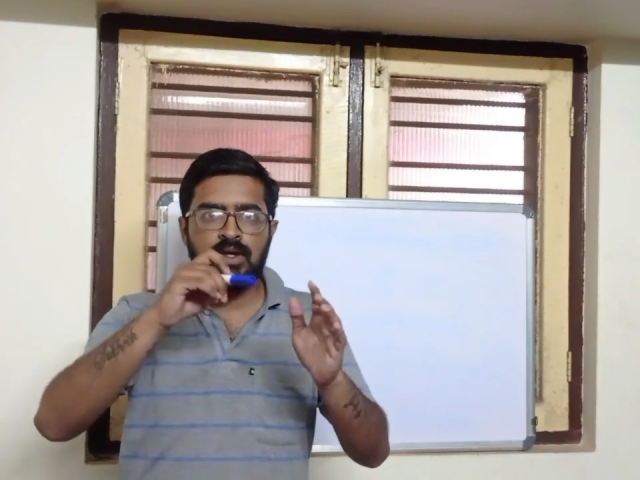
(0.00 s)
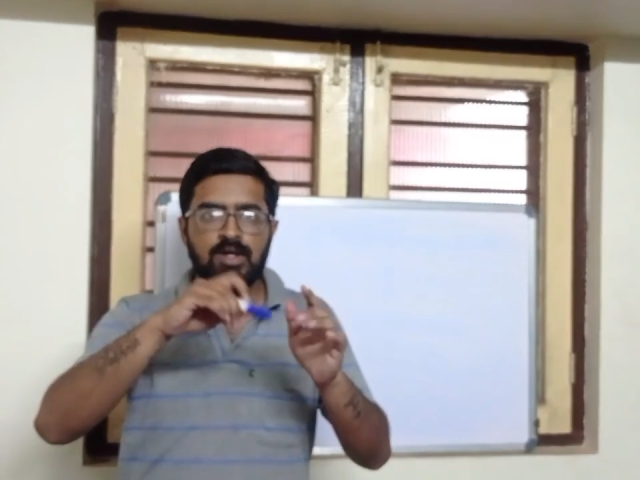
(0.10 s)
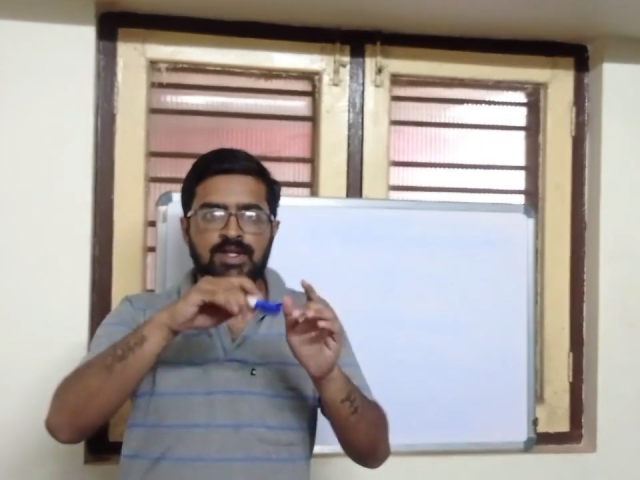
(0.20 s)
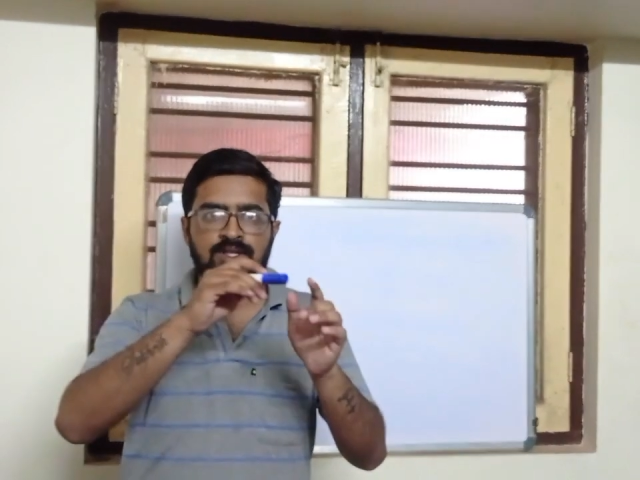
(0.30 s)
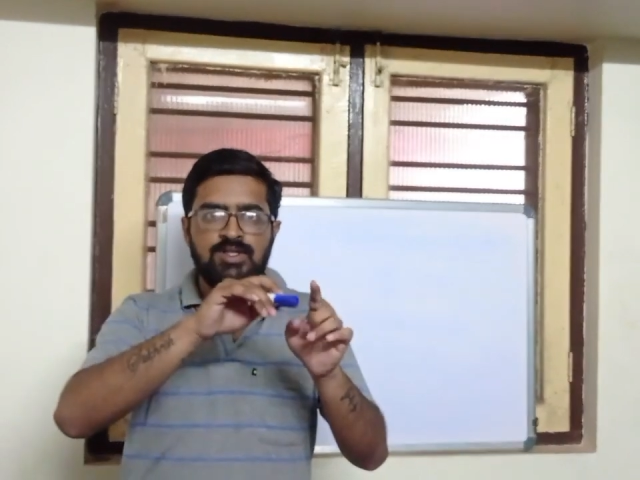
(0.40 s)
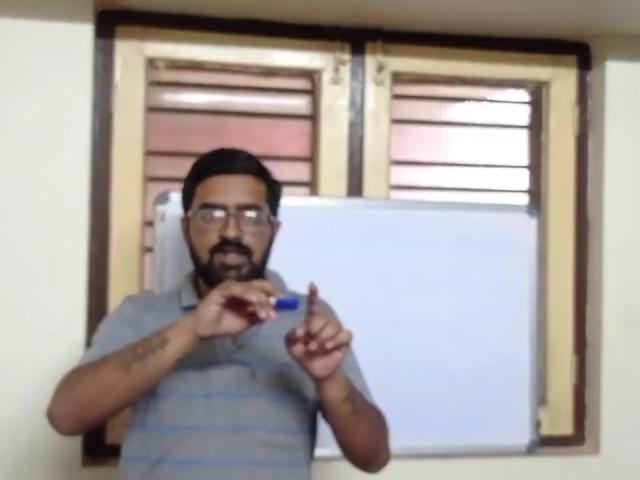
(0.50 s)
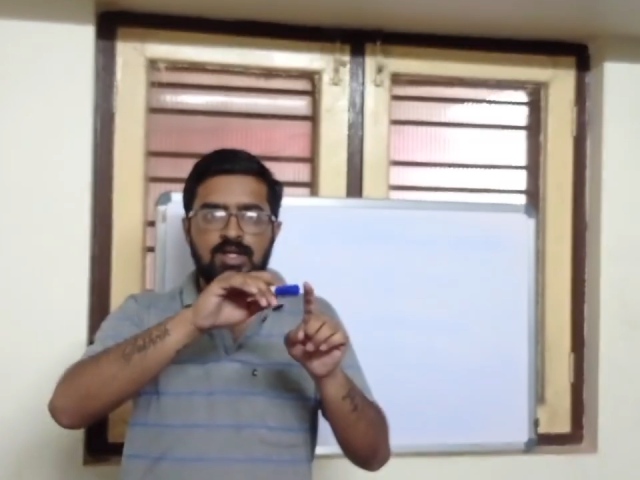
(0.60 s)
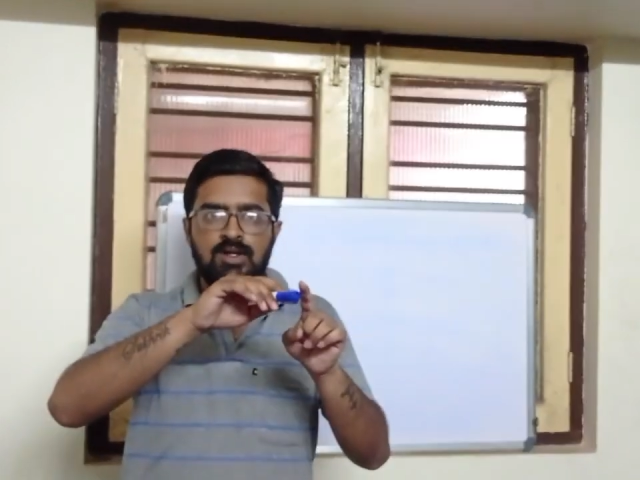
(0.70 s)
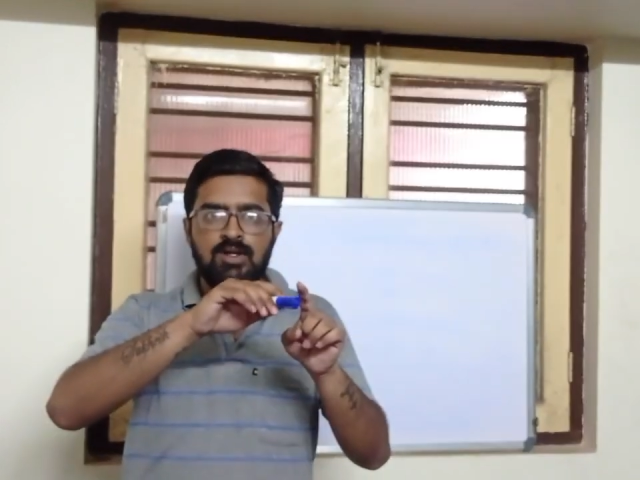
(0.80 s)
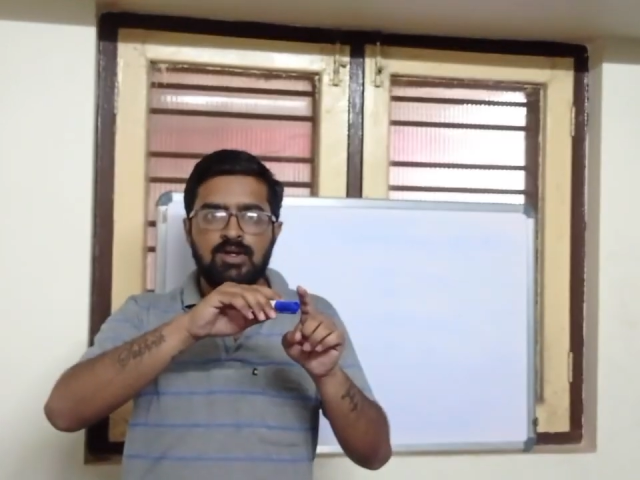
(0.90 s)

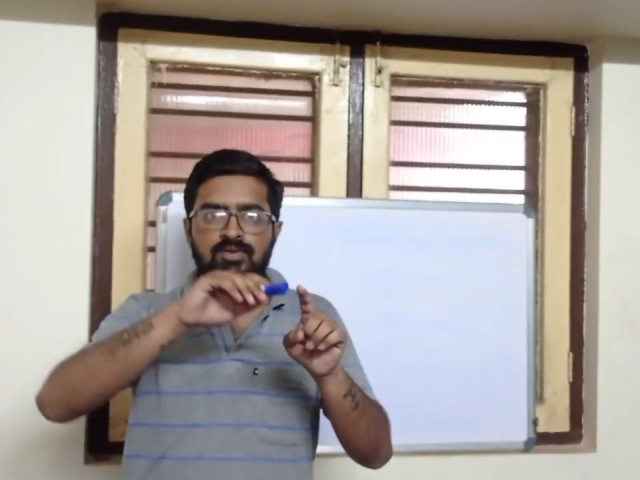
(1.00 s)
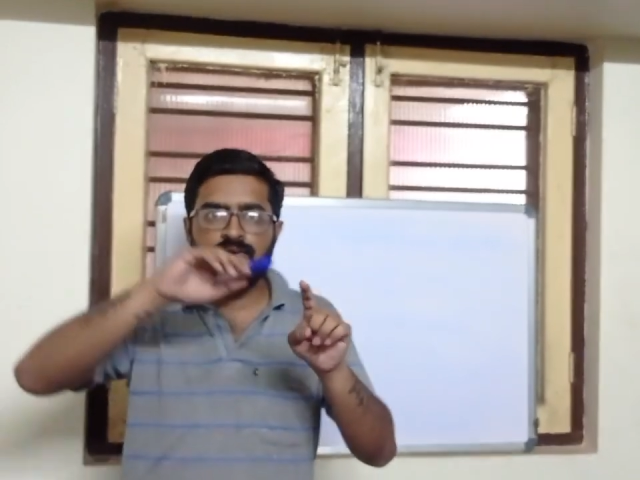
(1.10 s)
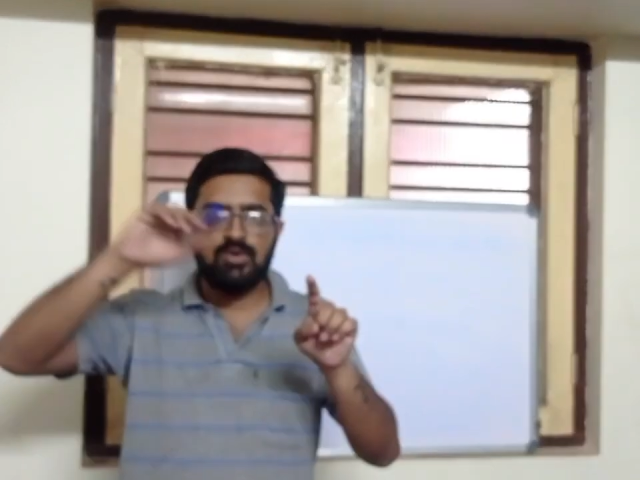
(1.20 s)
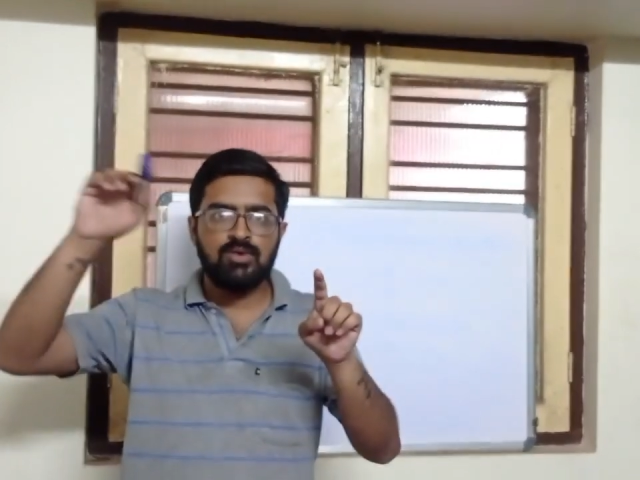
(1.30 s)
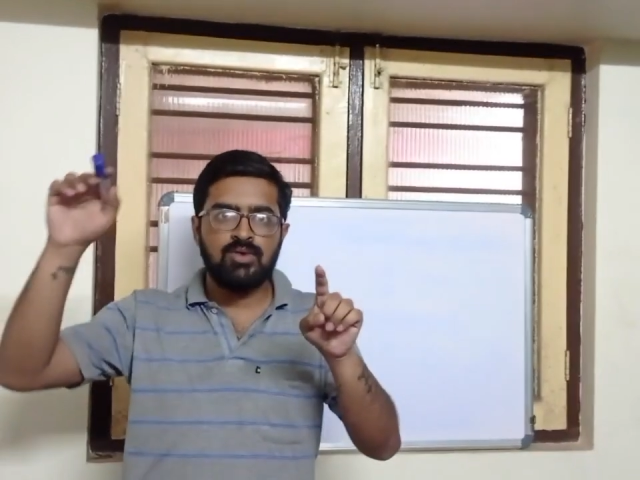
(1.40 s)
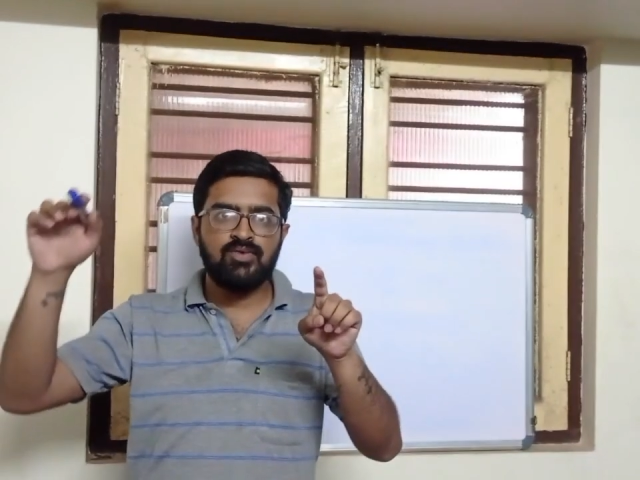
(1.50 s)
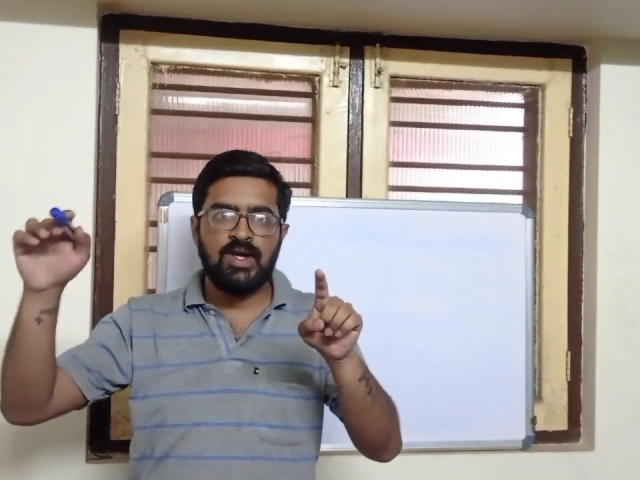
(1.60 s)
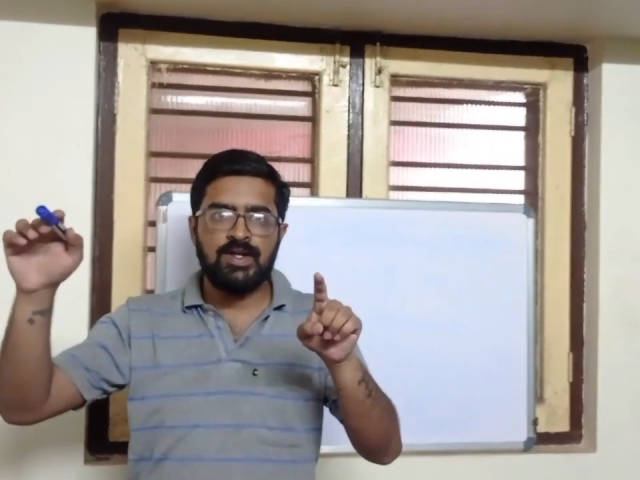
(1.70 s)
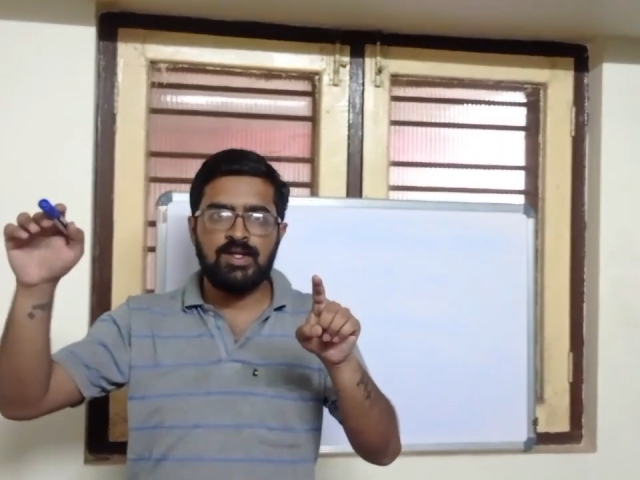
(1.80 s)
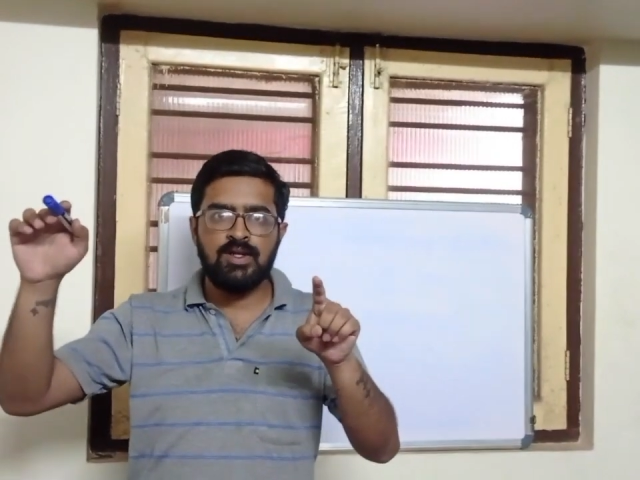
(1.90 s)
Initial to
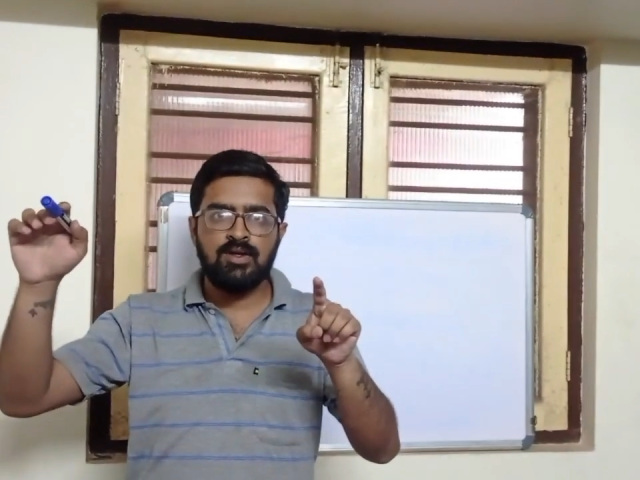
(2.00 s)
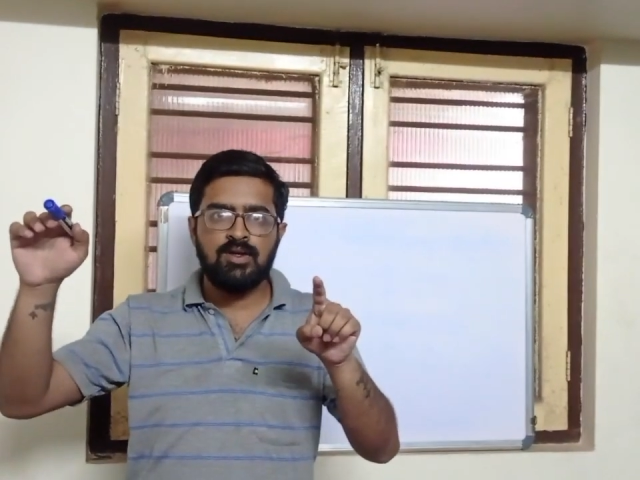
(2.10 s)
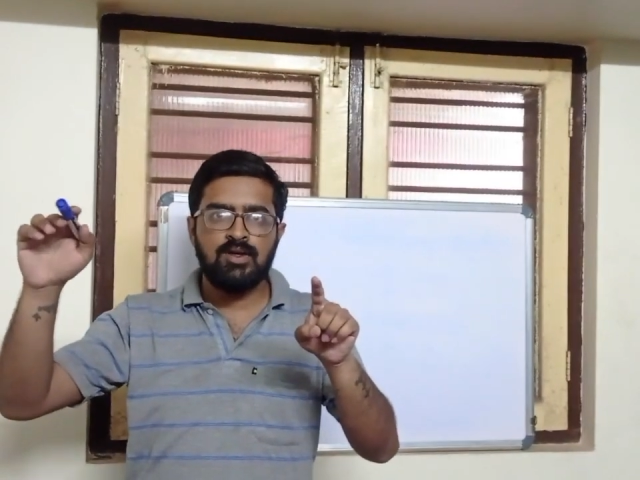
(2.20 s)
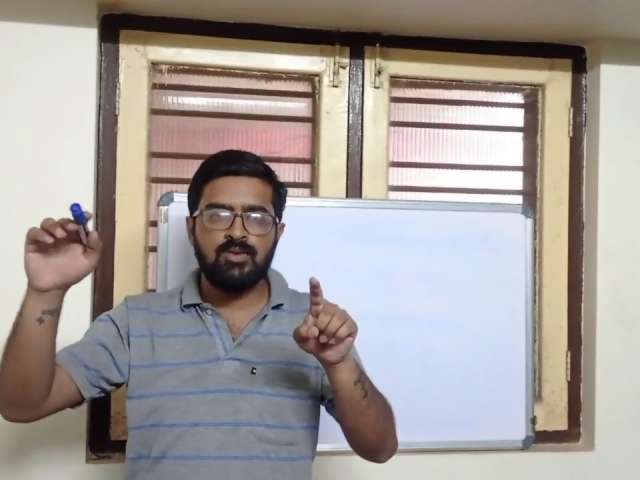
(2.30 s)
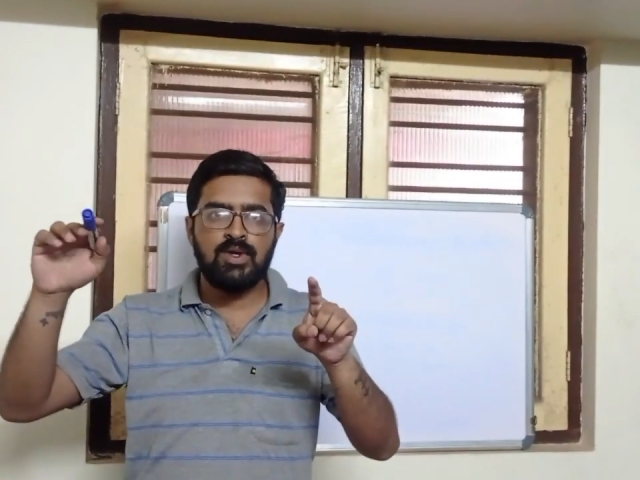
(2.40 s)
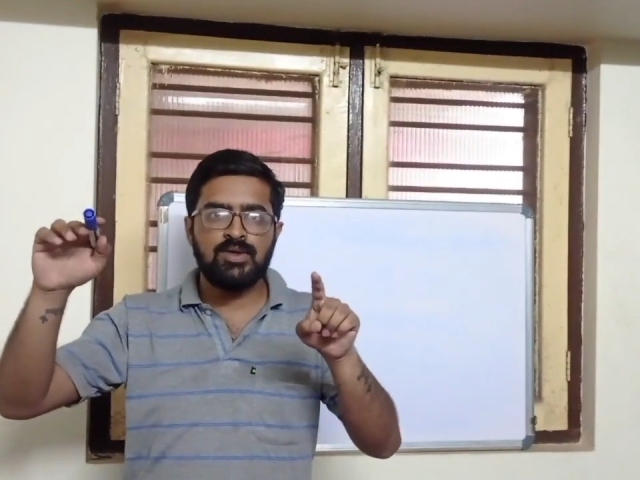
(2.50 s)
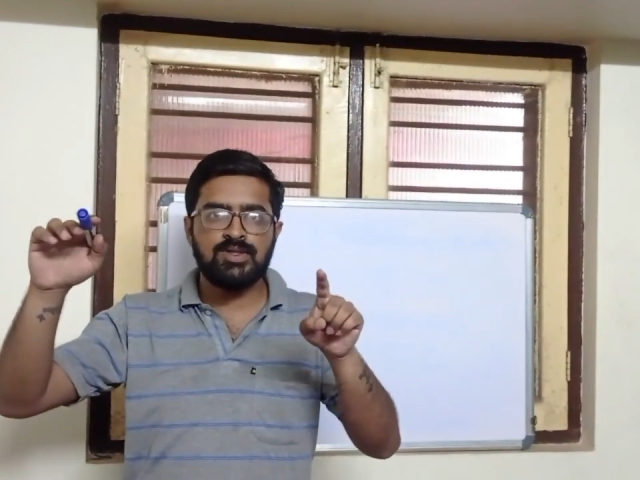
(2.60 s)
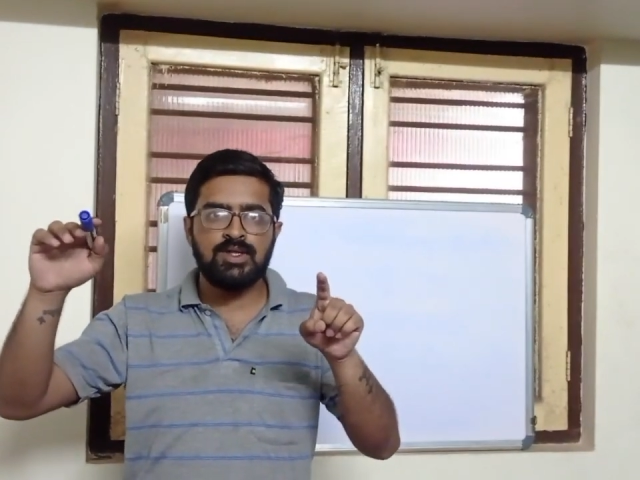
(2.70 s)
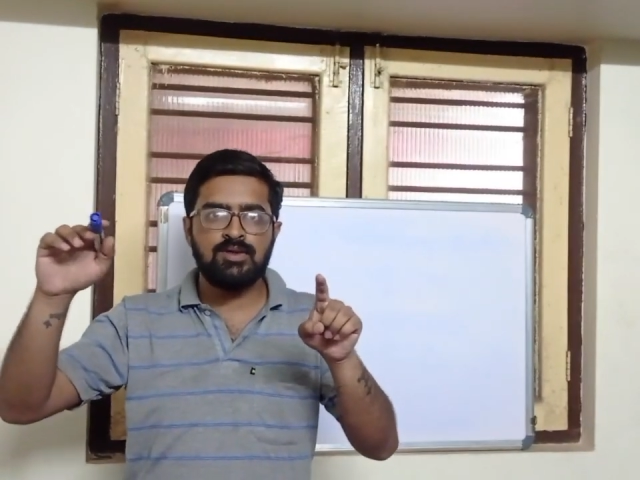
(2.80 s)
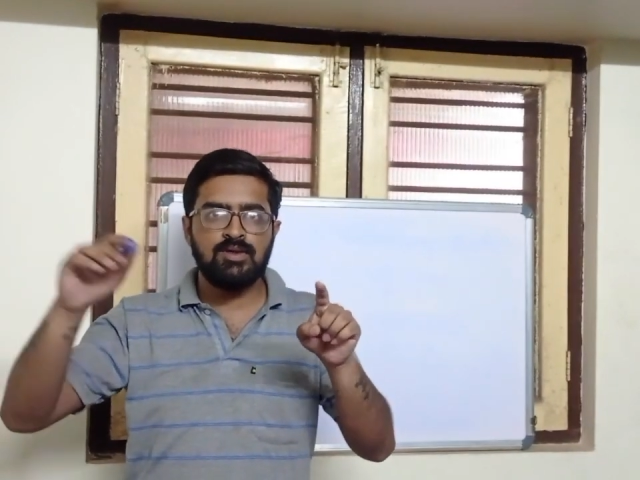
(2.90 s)
final we have
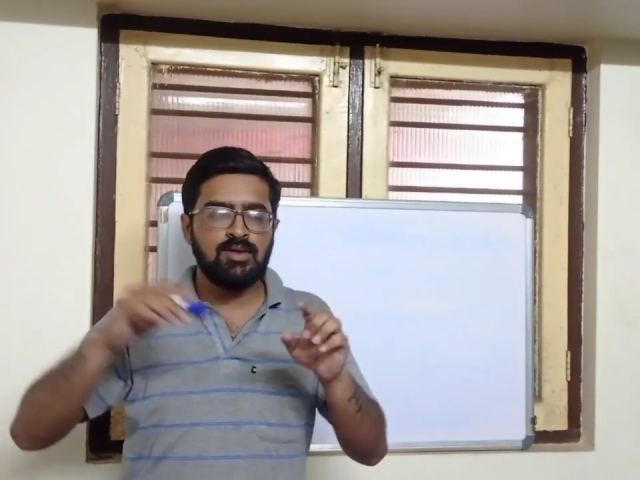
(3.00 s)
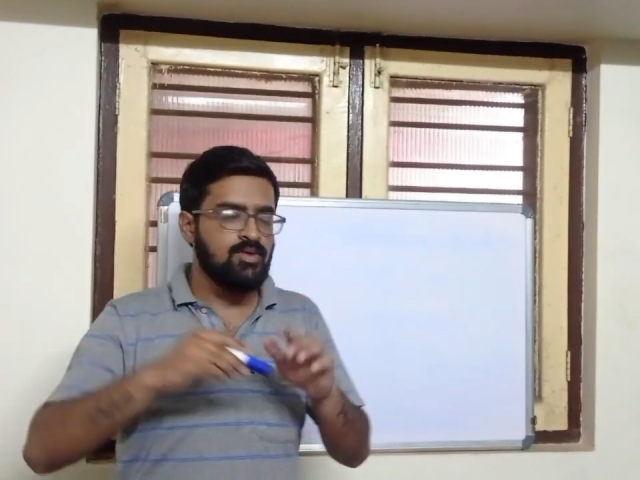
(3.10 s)
seen